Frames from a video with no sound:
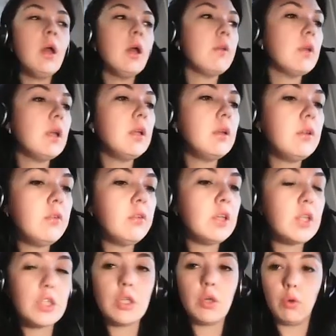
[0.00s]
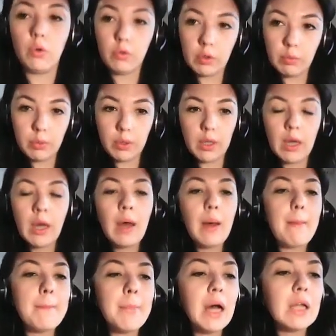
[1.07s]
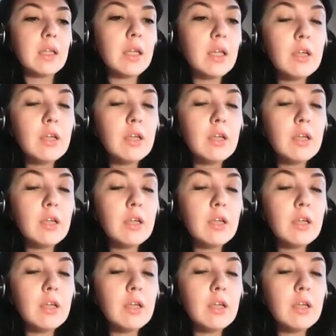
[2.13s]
Then it is hysteroscopy. But